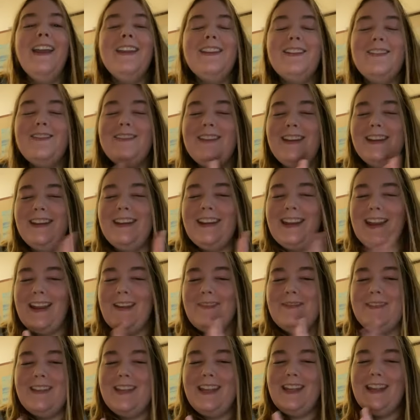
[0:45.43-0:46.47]
You need to
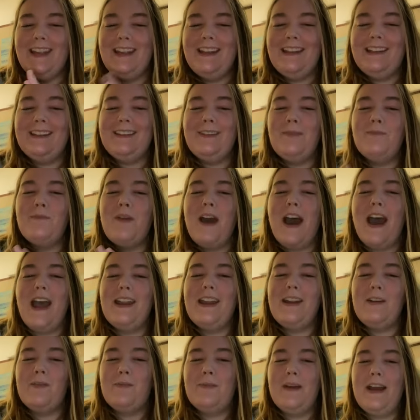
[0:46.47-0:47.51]
keep these by
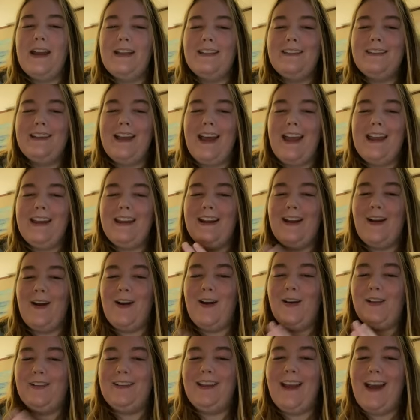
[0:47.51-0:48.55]
your bedside at
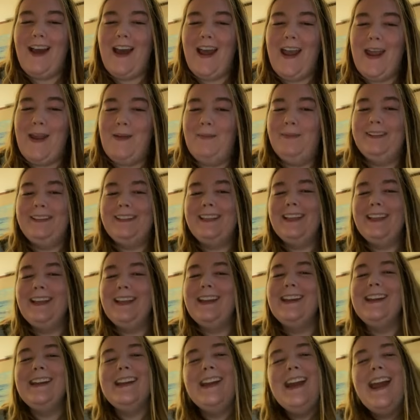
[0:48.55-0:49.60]
all times.
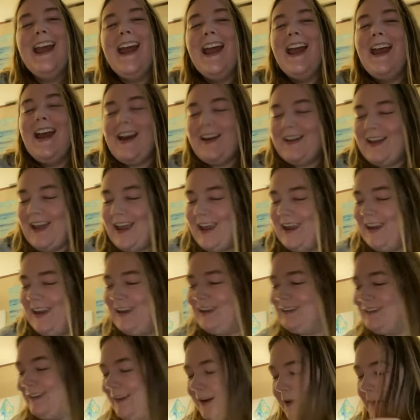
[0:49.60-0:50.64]
Okay,
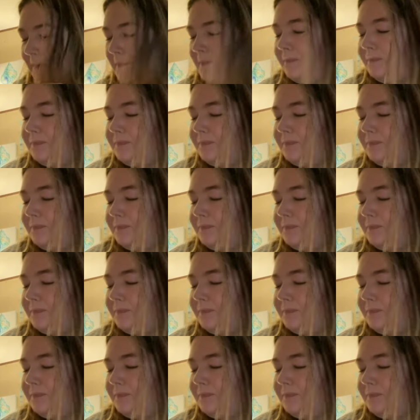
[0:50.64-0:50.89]
so